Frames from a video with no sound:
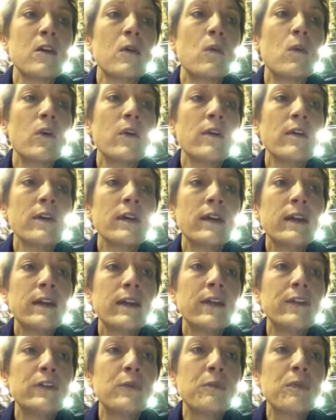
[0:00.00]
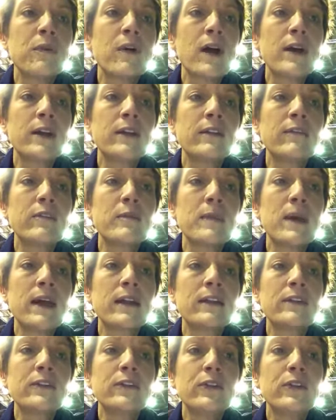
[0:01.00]
Work is a product of the
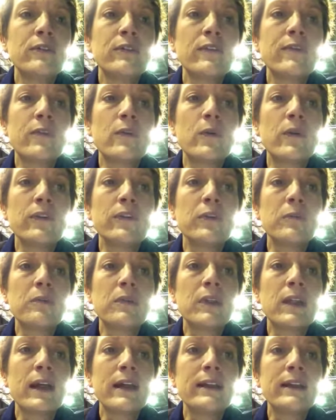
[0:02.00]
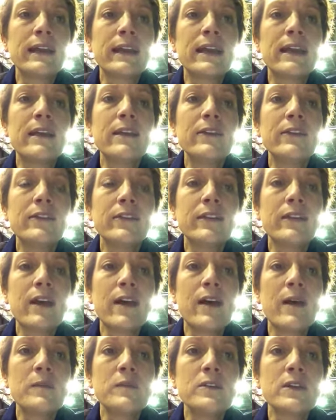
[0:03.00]
magnitude of a force applied against an
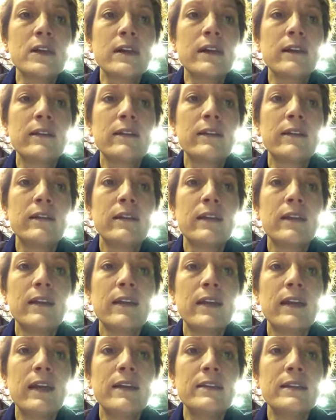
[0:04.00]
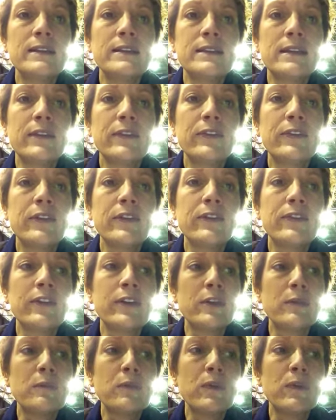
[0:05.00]
object and the distance
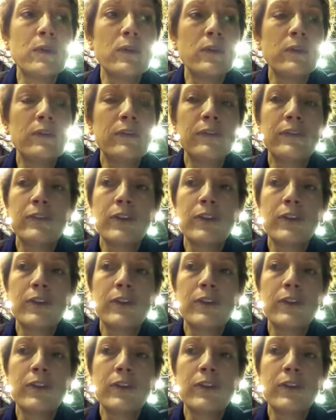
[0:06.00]
it moves.